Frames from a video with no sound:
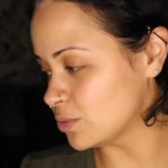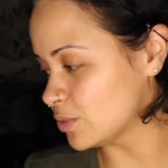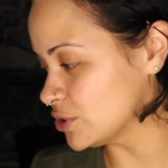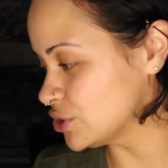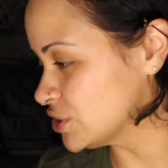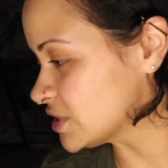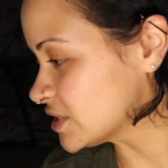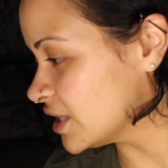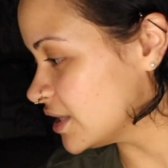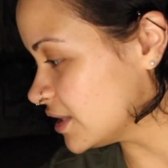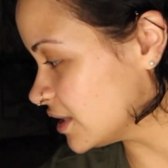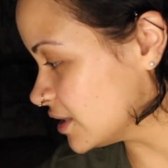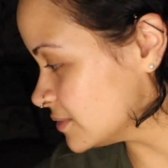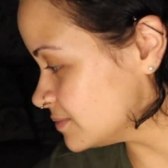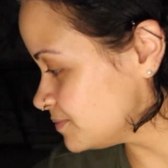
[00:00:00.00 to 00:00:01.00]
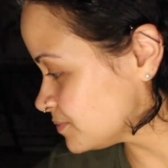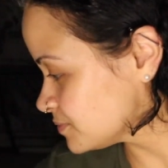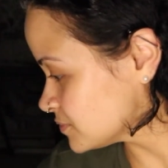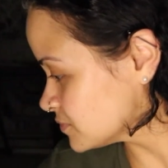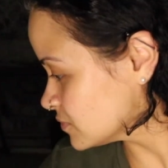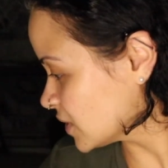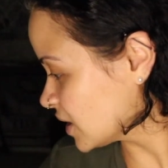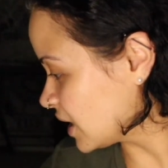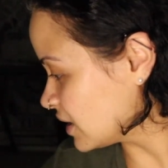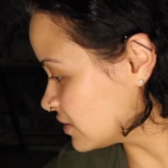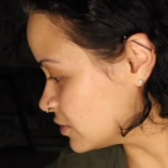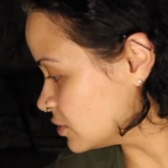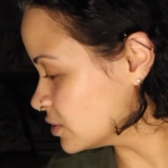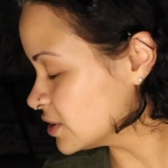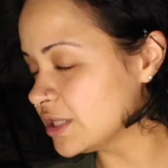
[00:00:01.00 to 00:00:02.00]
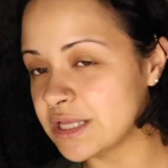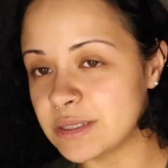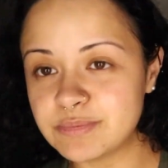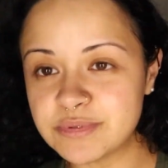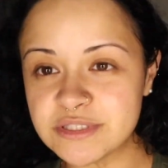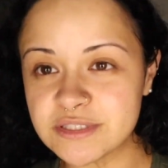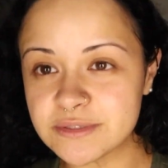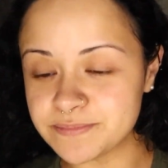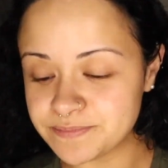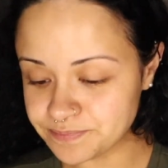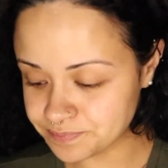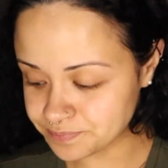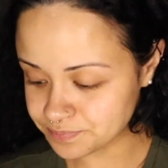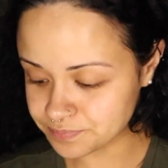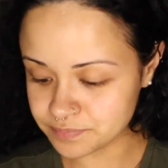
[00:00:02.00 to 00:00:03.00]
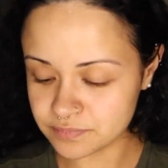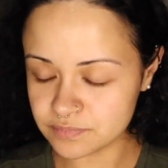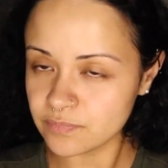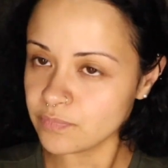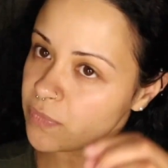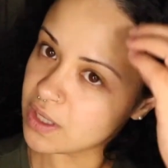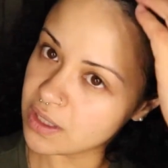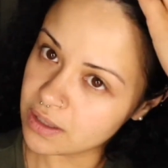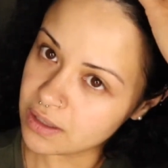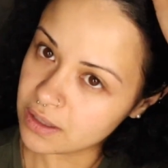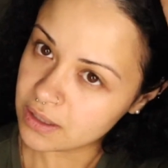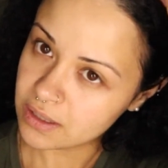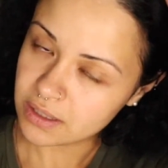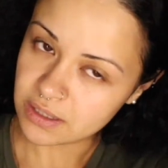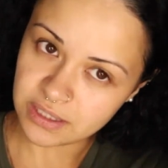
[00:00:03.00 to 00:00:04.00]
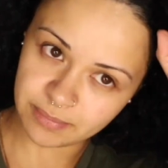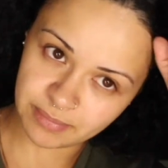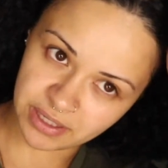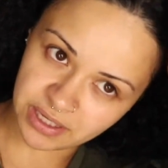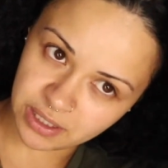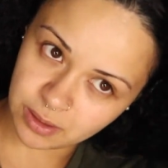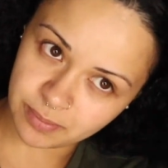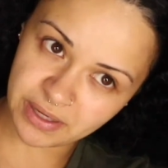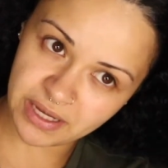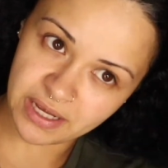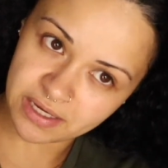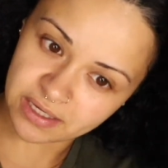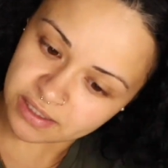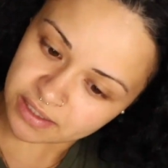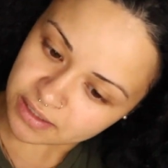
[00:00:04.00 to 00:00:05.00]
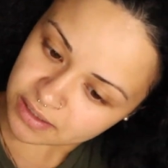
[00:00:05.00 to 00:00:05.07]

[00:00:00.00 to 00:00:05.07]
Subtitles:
we're just gonna get the little clips, clip my hair back.